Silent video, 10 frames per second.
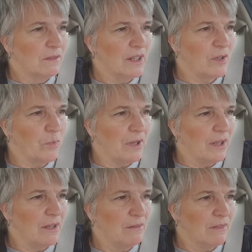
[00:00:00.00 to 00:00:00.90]

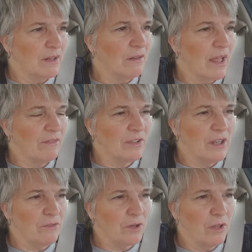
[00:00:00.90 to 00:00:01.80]
liquidate, and it'll have
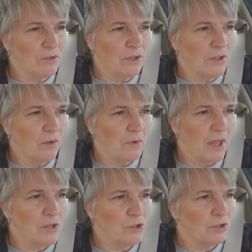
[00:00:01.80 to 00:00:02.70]
to either go to
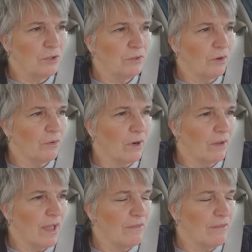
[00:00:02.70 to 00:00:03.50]
donation or I'll